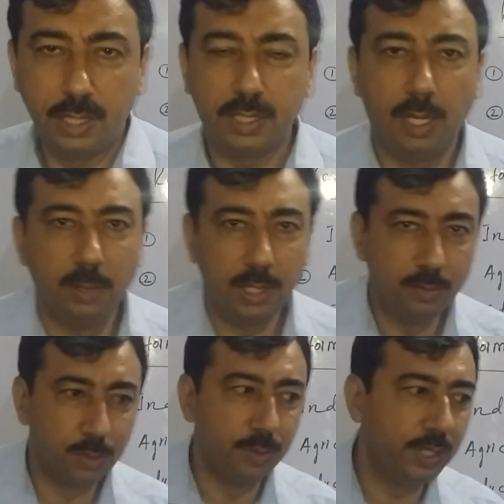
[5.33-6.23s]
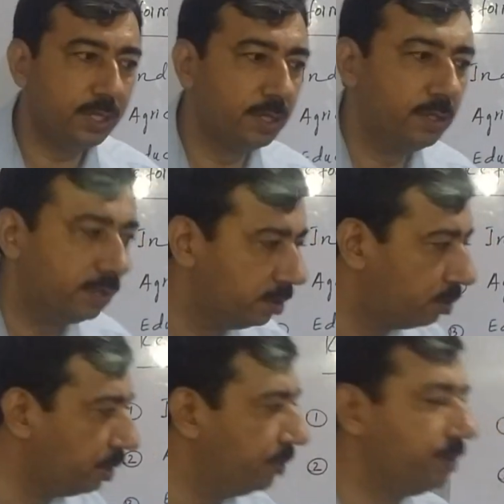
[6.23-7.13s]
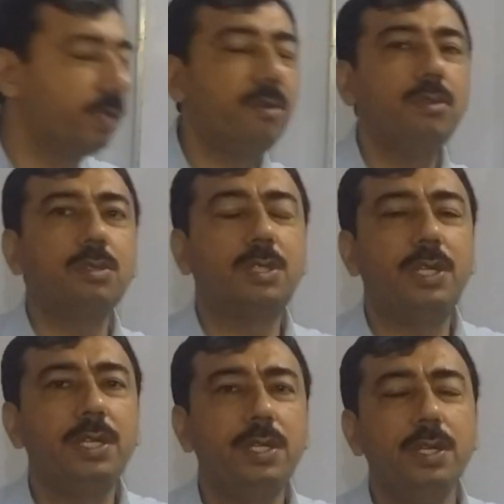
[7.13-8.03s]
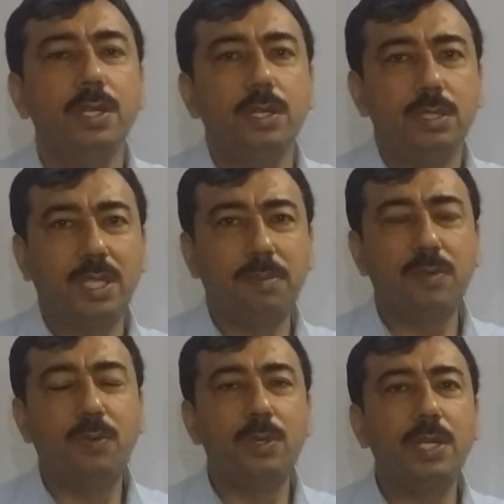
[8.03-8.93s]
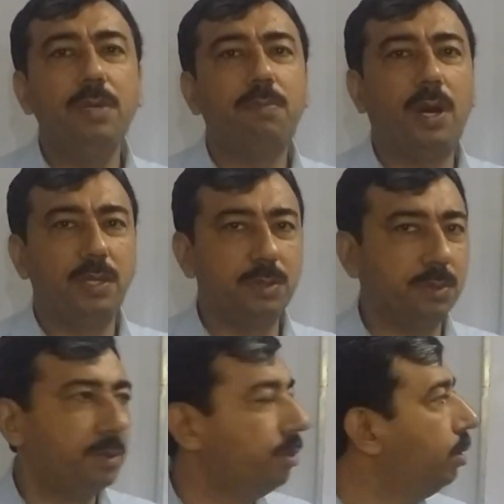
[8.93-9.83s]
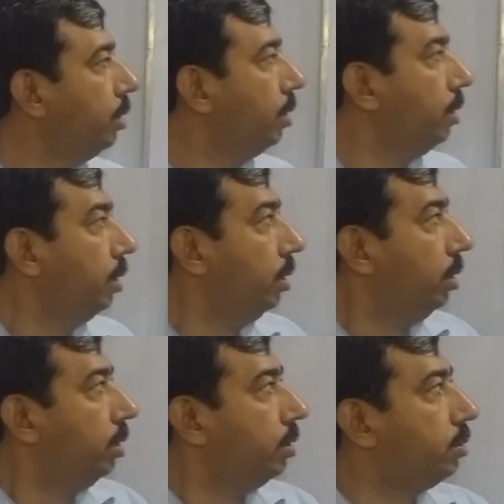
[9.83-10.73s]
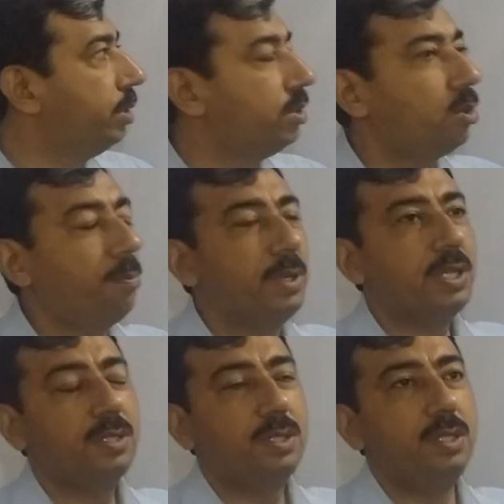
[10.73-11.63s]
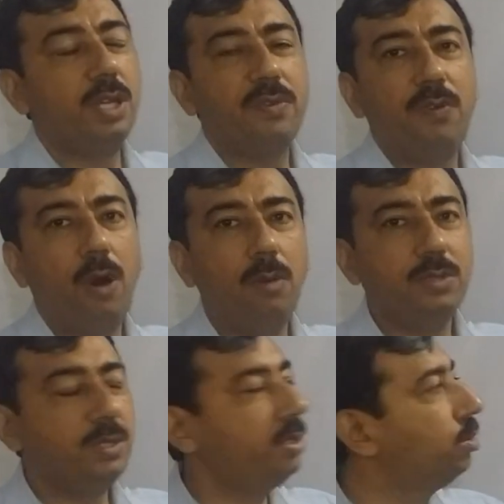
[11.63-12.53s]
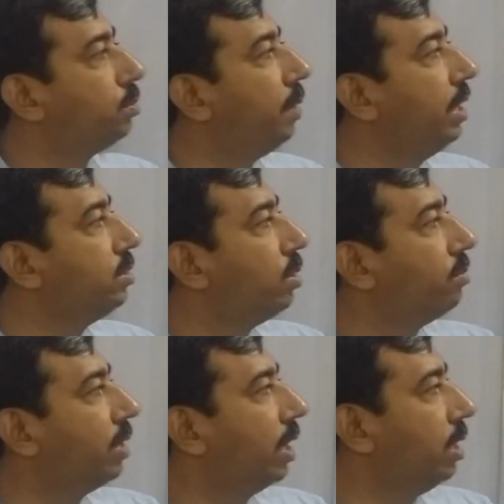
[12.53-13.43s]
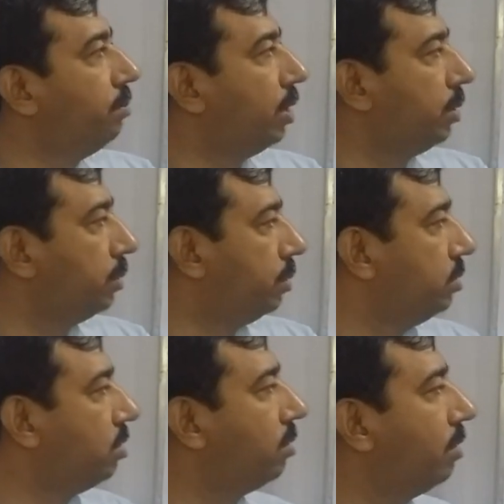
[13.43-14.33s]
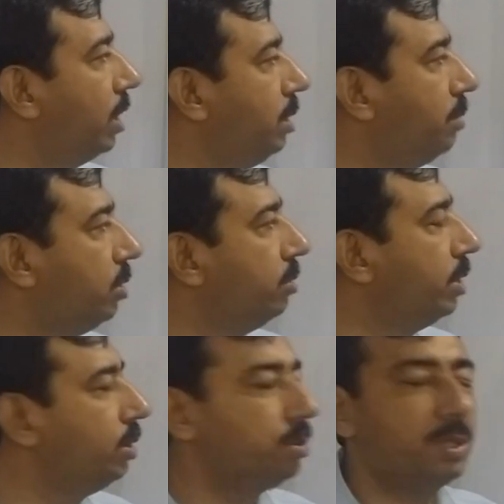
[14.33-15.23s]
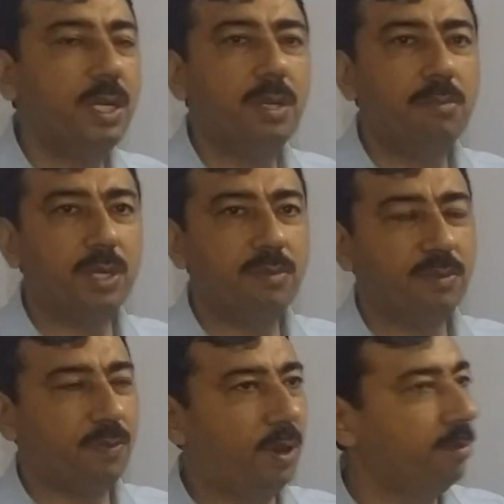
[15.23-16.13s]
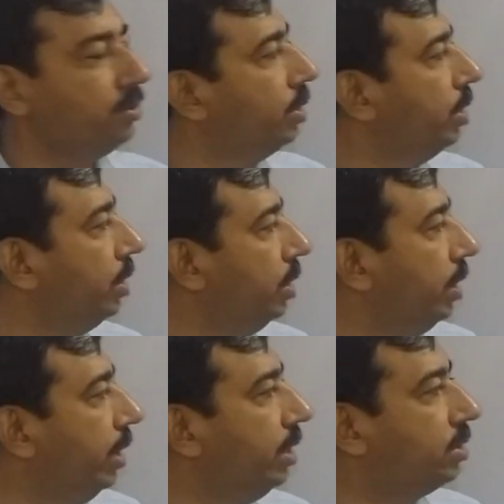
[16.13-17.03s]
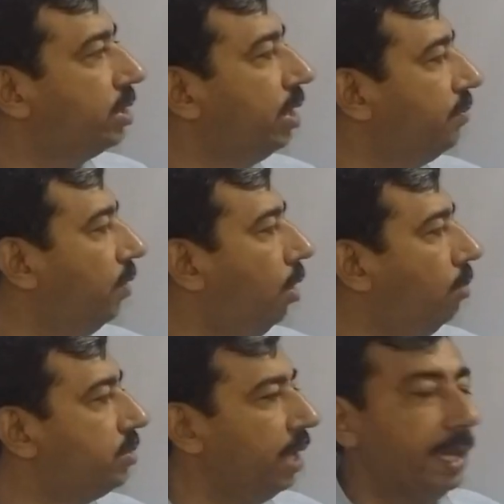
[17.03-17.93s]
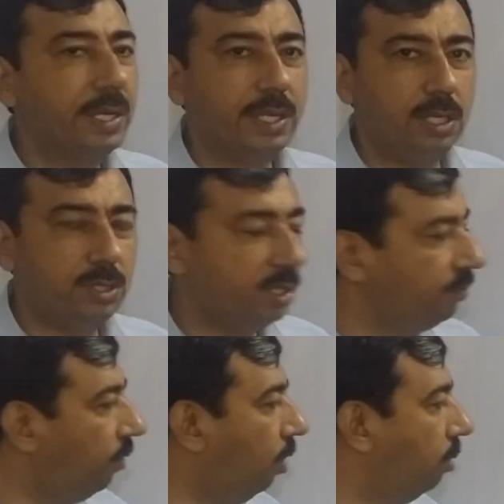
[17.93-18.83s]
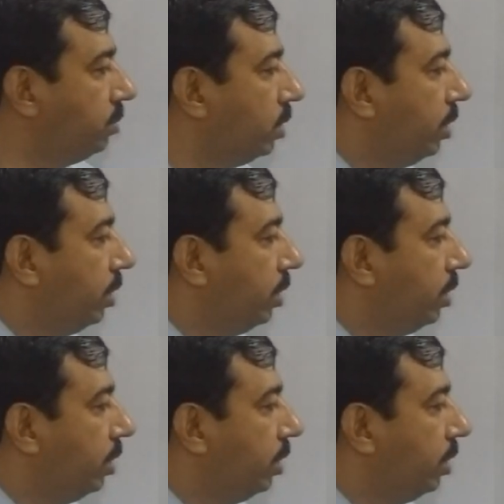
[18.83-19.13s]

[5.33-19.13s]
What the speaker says: Assalamu alaikum students. Today we are going to study chapter 14 part 2. Today's topic is the reforms introduced by Zulfikar Ali Bhutto. Zulfikar Ali Bhutto introduced a number of reforms: industrial reforms, agriculture reforms,